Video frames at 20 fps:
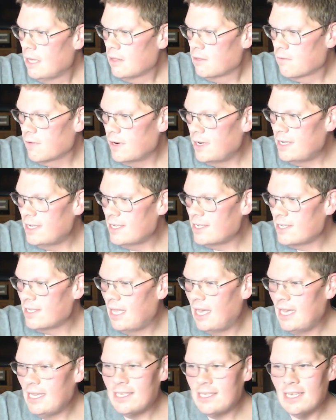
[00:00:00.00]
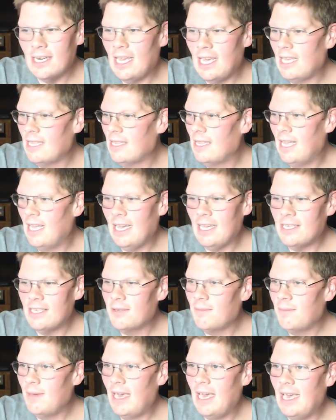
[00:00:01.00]
Three dislikes and eight
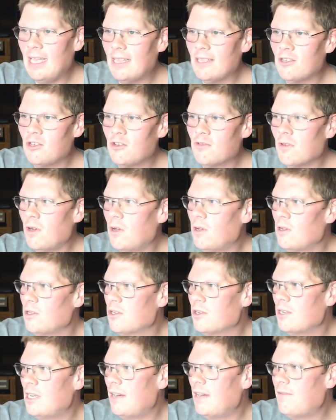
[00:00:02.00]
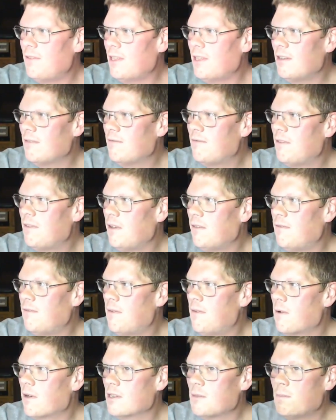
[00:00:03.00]
likes. Man, the trolls are definitely in full
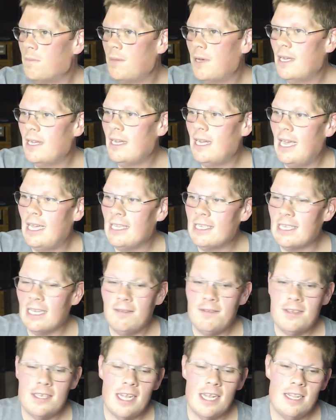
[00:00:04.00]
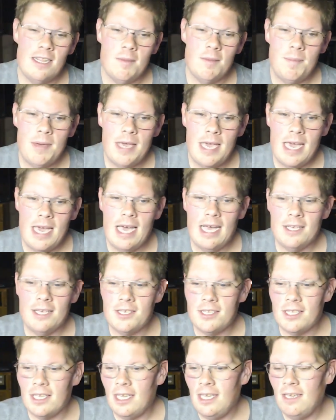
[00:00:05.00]
force. But as I've said in the
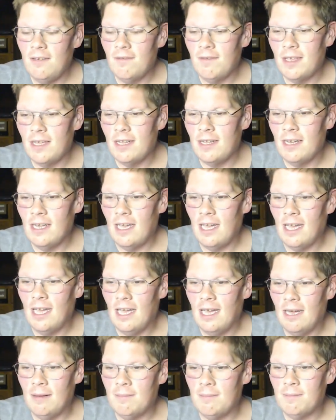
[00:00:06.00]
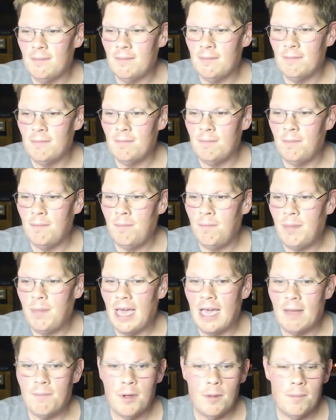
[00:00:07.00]
past, even um,
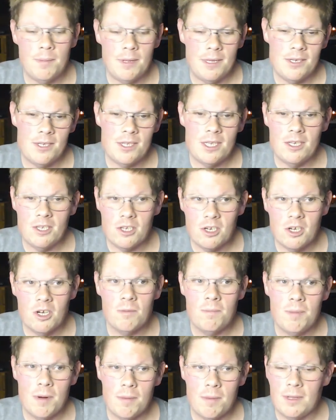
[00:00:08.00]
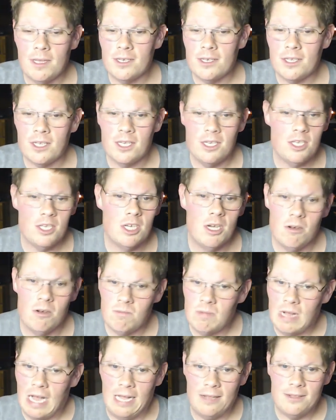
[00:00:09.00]
bad publicity is good publicity.
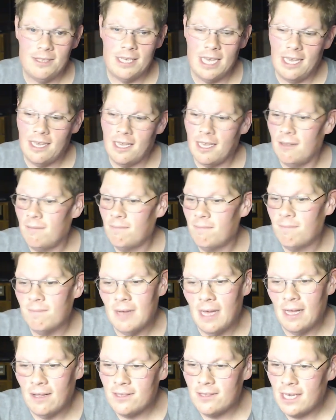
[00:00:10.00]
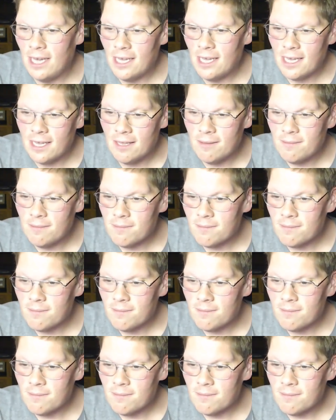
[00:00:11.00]
So I'll take it. I'll take it.